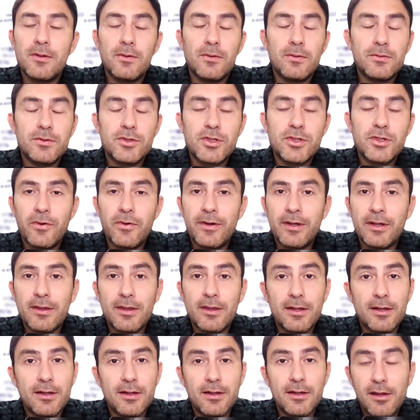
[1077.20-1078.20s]
showing
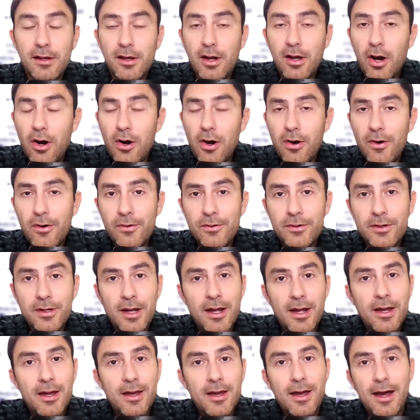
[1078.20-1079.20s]
the code,
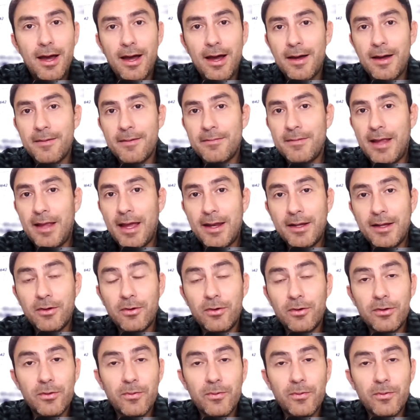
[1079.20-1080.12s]
getting all the